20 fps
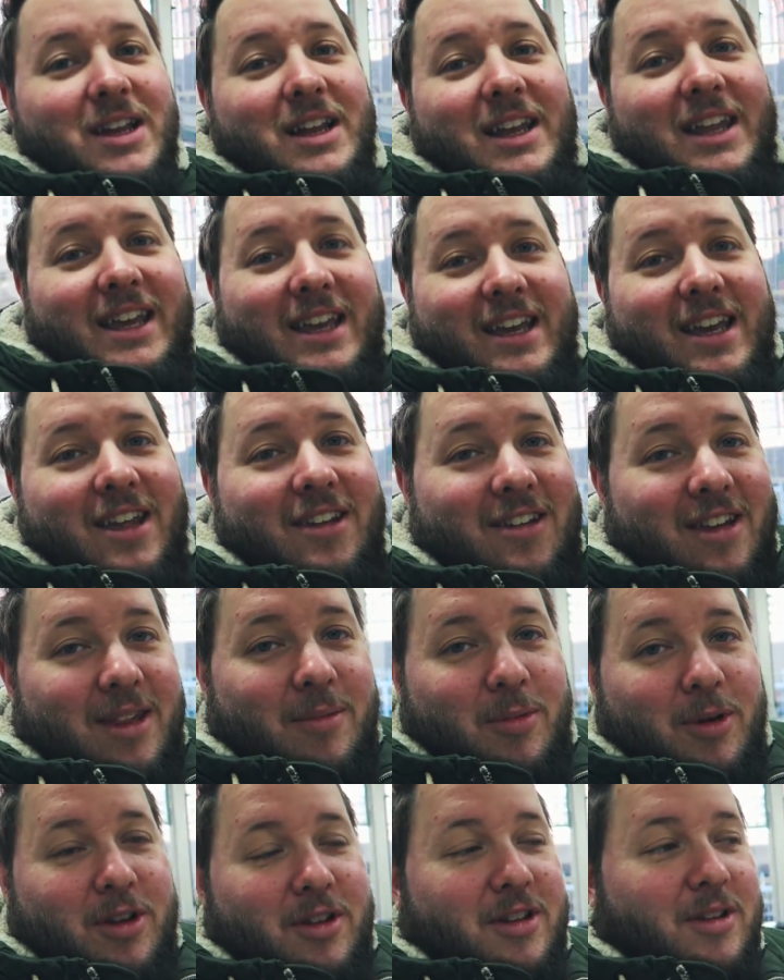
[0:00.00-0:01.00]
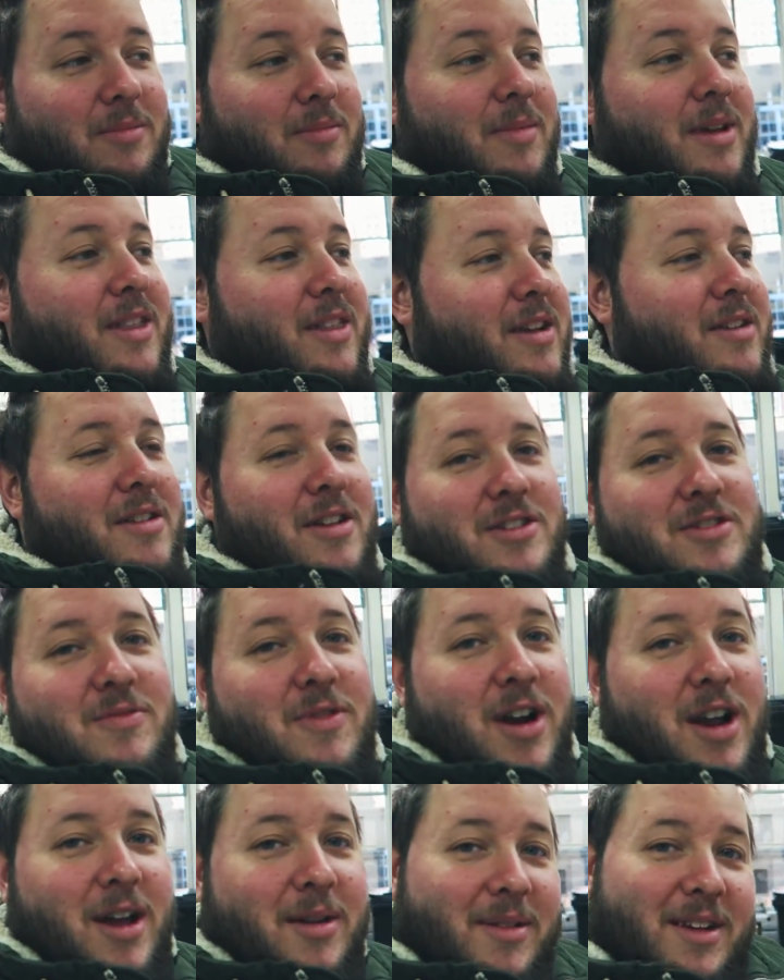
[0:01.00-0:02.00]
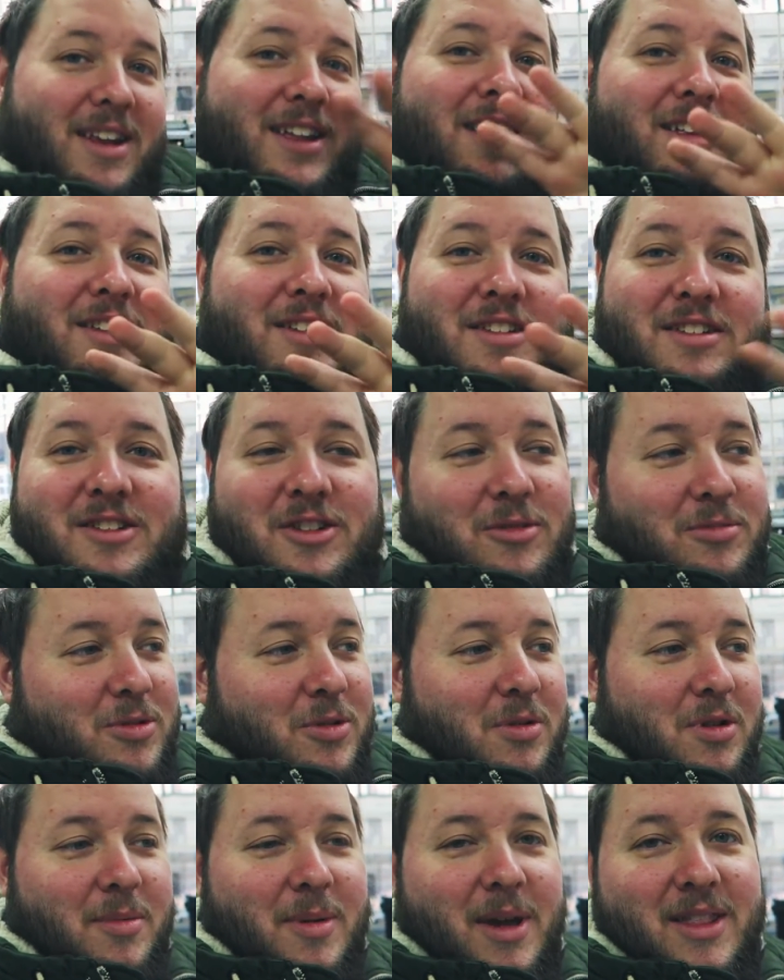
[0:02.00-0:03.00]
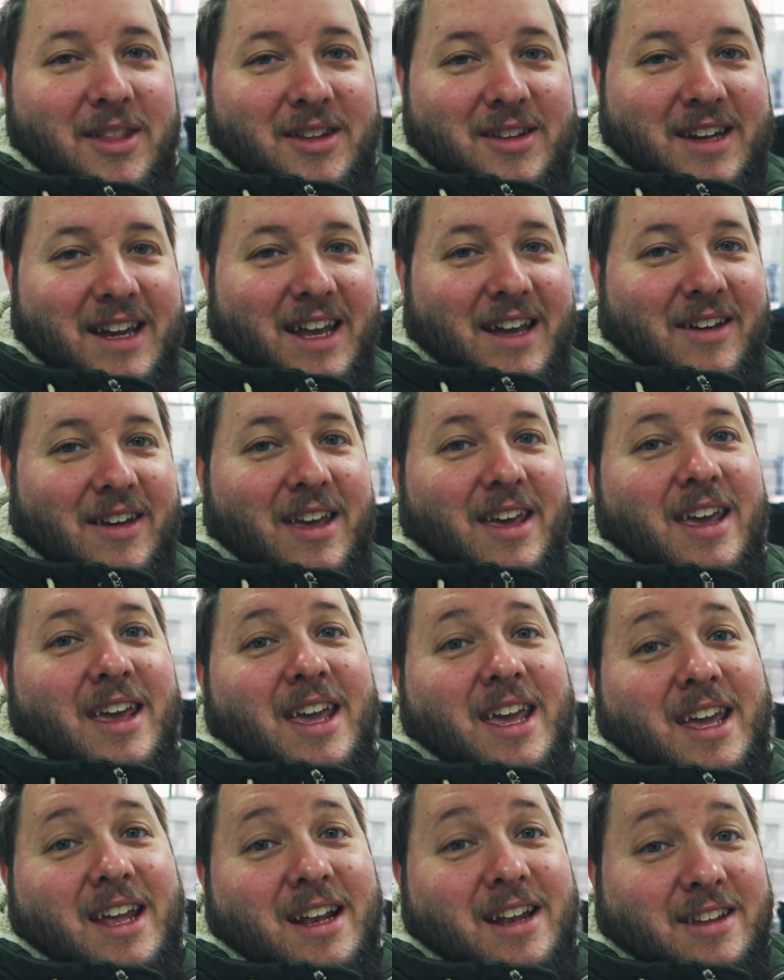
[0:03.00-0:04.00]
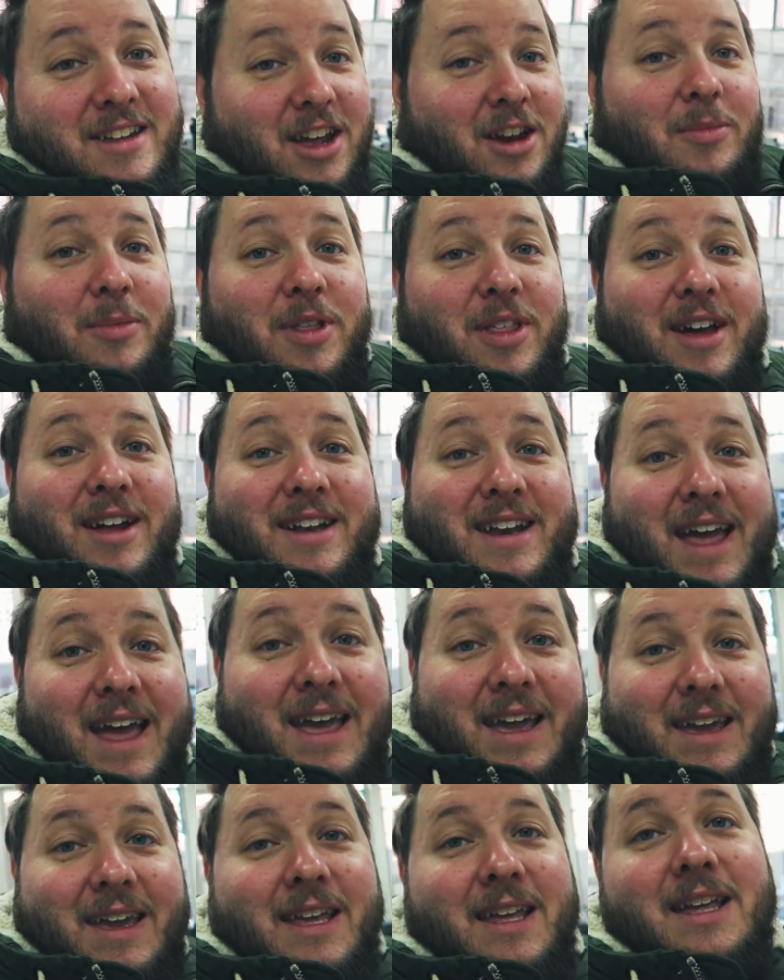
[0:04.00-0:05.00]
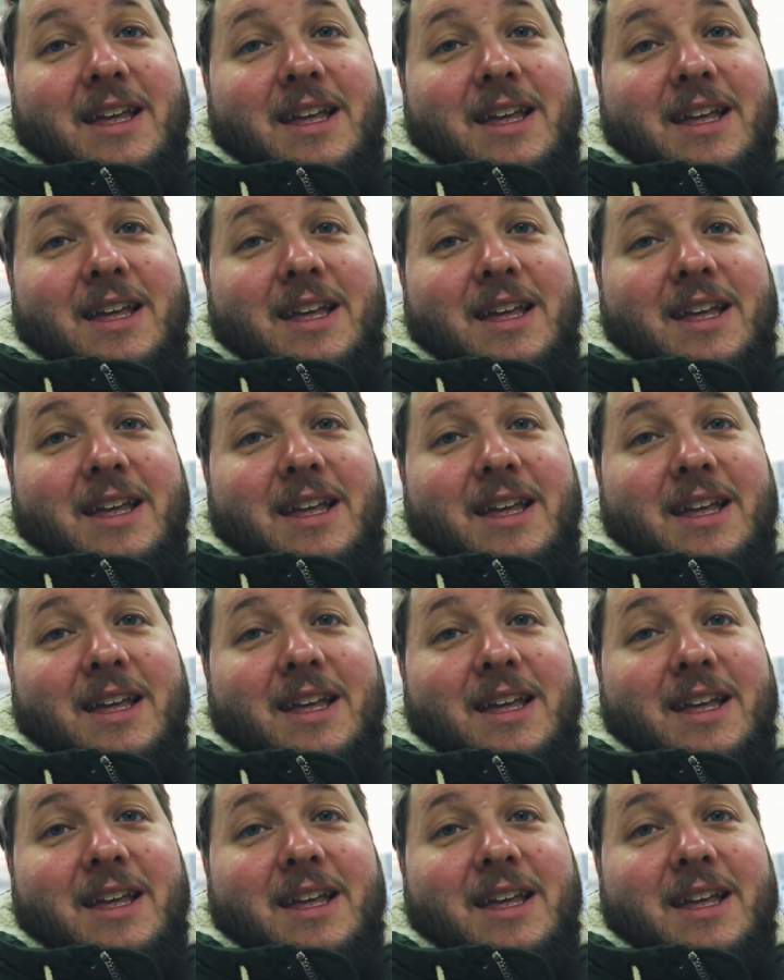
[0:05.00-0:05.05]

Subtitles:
Link is in the bottom in the description. Right, I'm gonna stop talking about these now. Let's get on with our day.